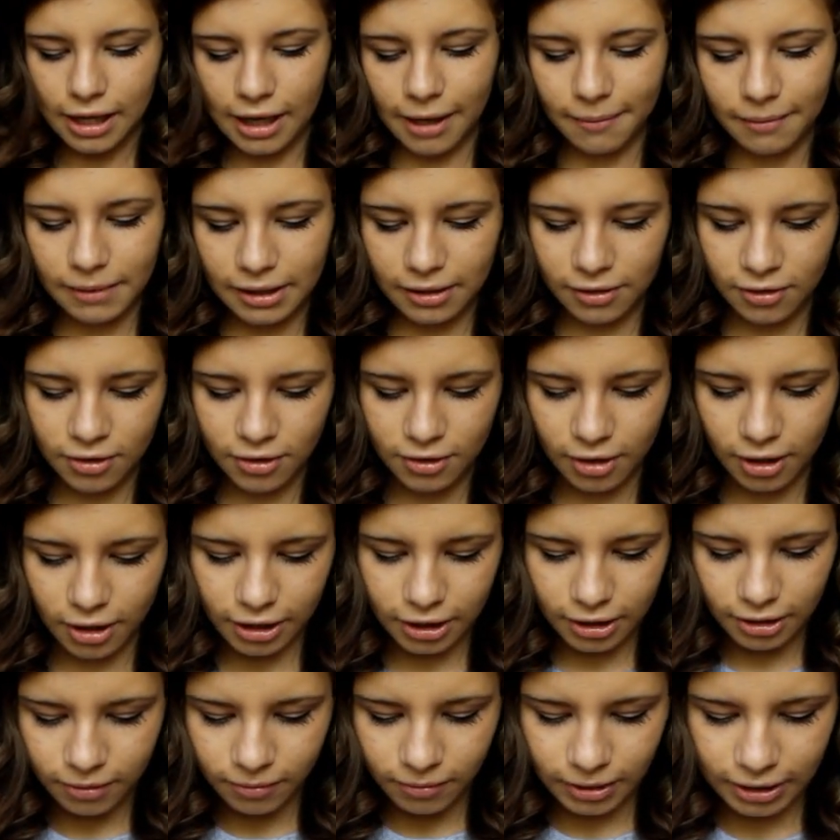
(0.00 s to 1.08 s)
I'm gonna
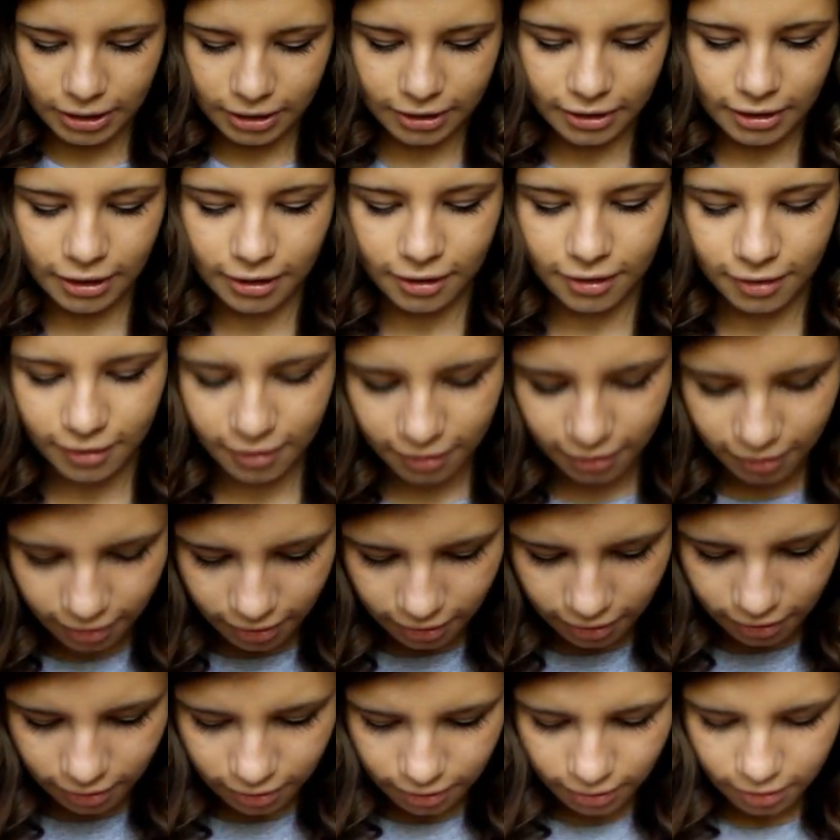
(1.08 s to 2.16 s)
start with this
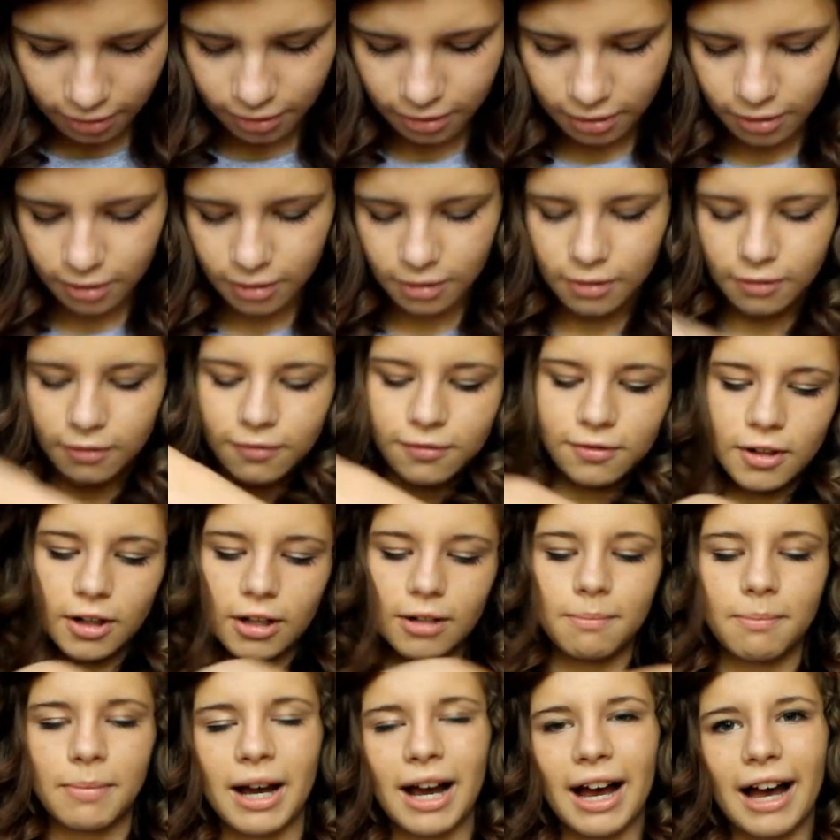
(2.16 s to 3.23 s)

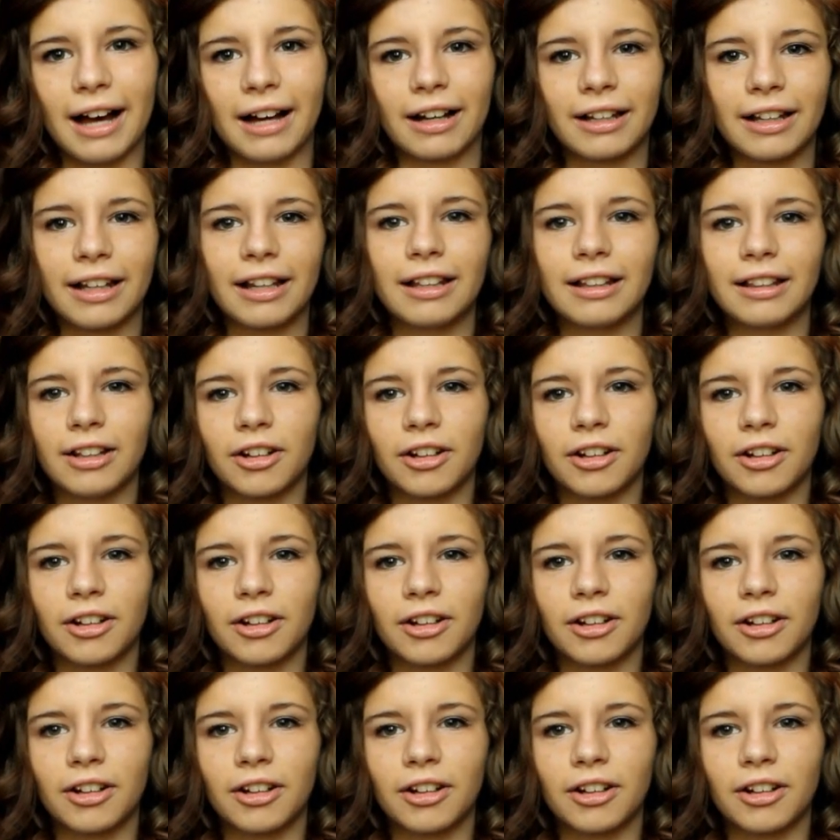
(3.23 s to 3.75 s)
front pocket.